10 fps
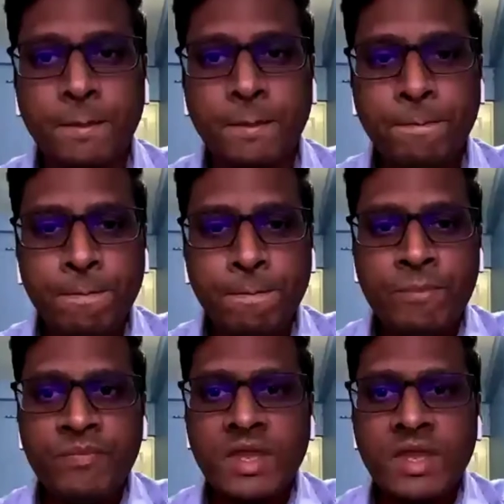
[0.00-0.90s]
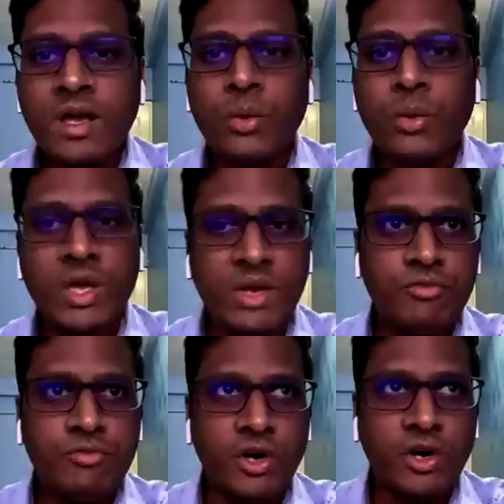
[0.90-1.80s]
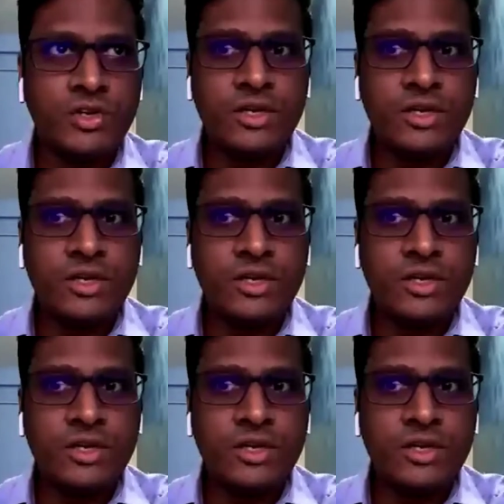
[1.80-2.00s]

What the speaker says: We are very fortunate to have four